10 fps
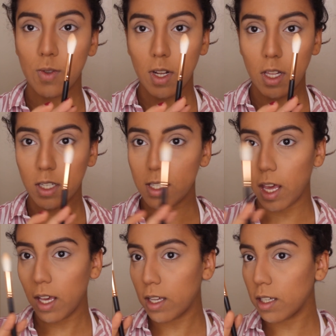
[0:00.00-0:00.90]
This is what it looks
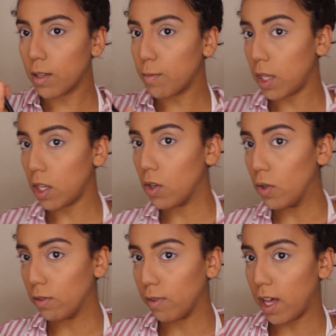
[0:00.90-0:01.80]
like.
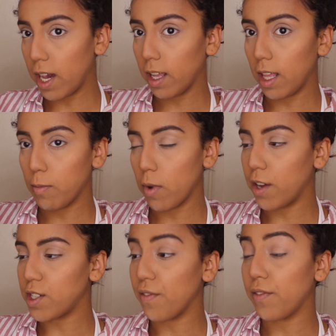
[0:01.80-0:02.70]
Beautiful highlight
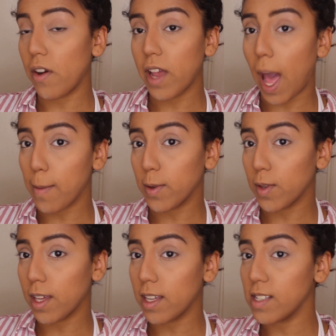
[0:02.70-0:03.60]
brush. I'm very happy
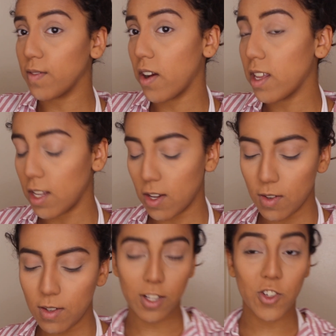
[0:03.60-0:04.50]
with it. It's very
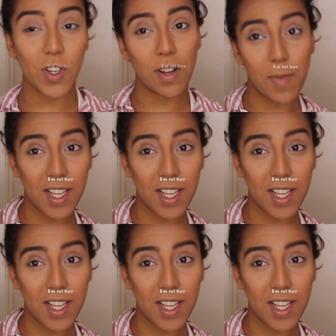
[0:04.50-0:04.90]
new. I treated